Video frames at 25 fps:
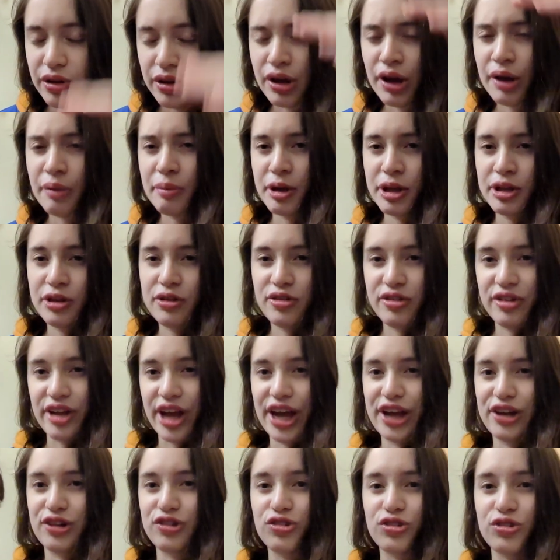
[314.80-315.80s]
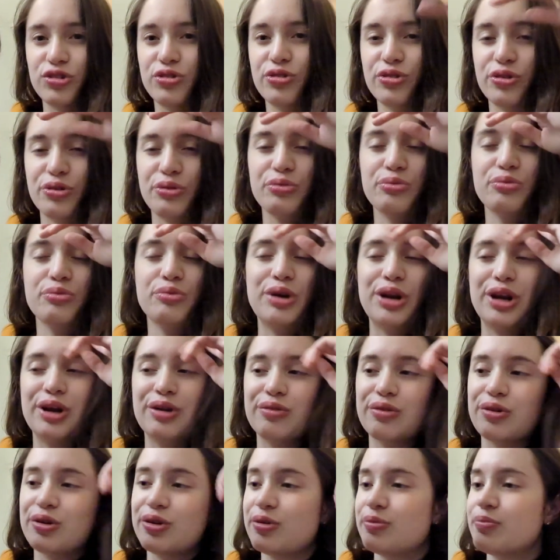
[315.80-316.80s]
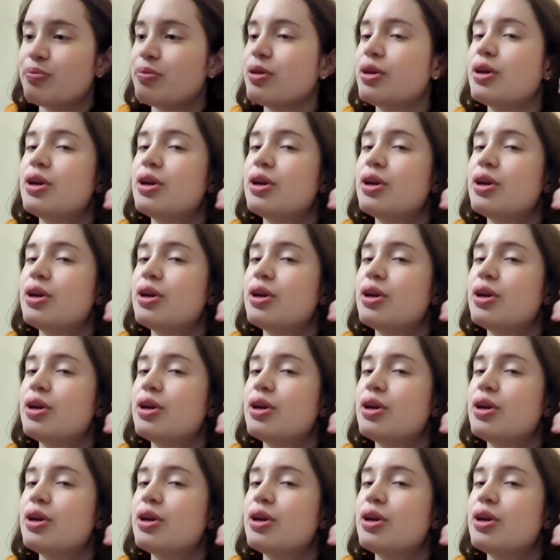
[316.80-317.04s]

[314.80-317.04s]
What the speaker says: I mean, statues or whatever.